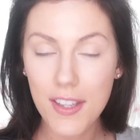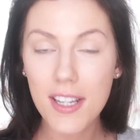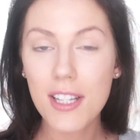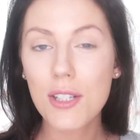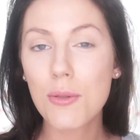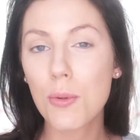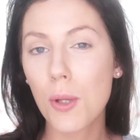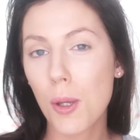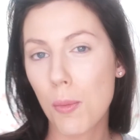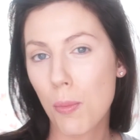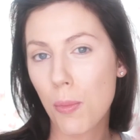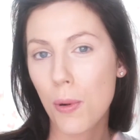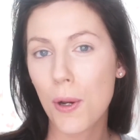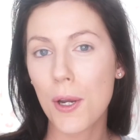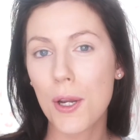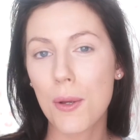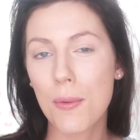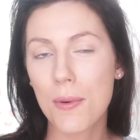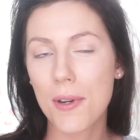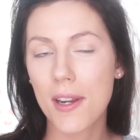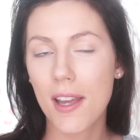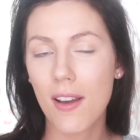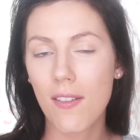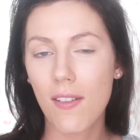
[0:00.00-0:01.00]
it's really pretty
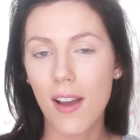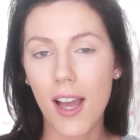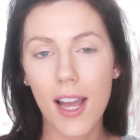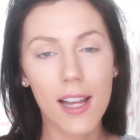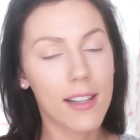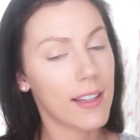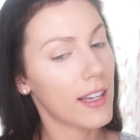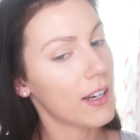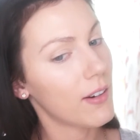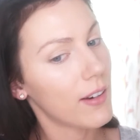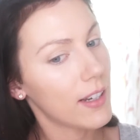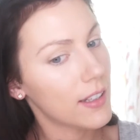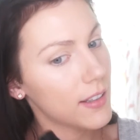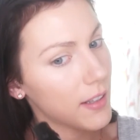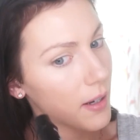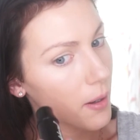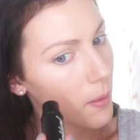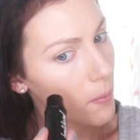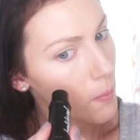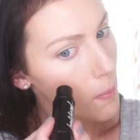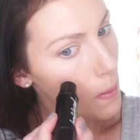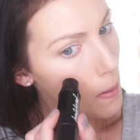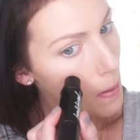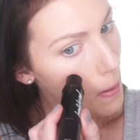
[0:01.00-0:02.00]
when you have a highlight right
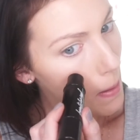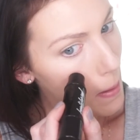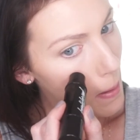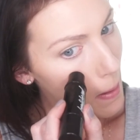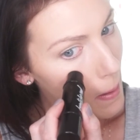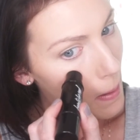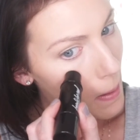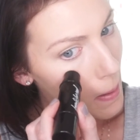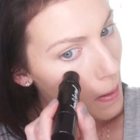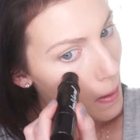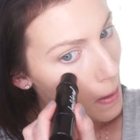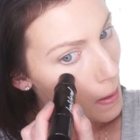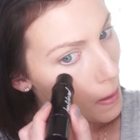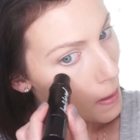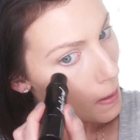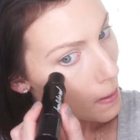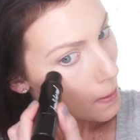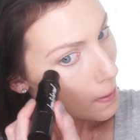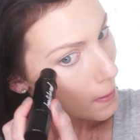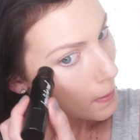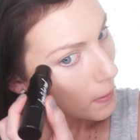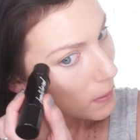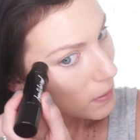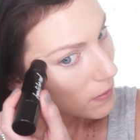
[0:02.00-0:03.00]
there.
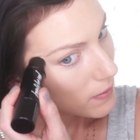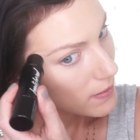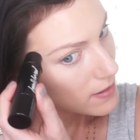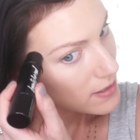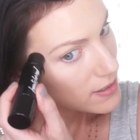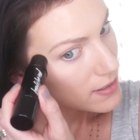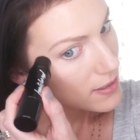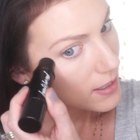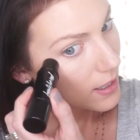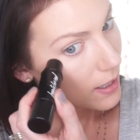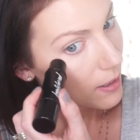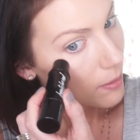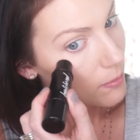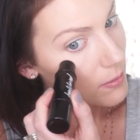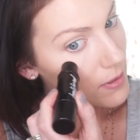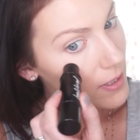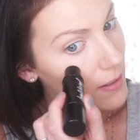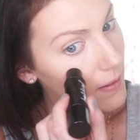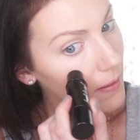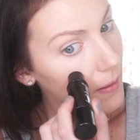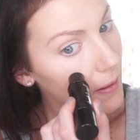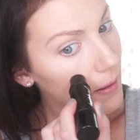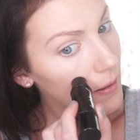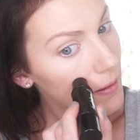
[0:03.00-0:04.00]
I'm gonna do the same to
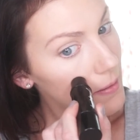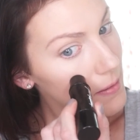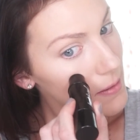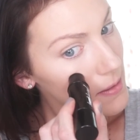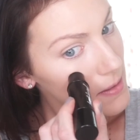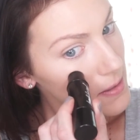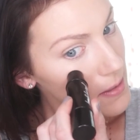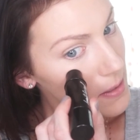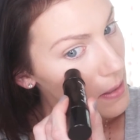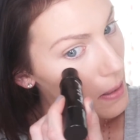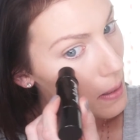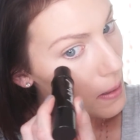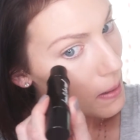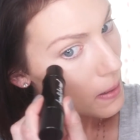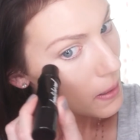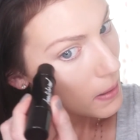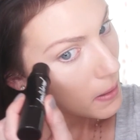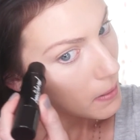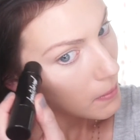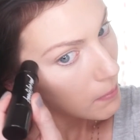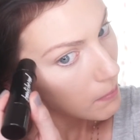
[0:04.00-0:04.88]
the other side.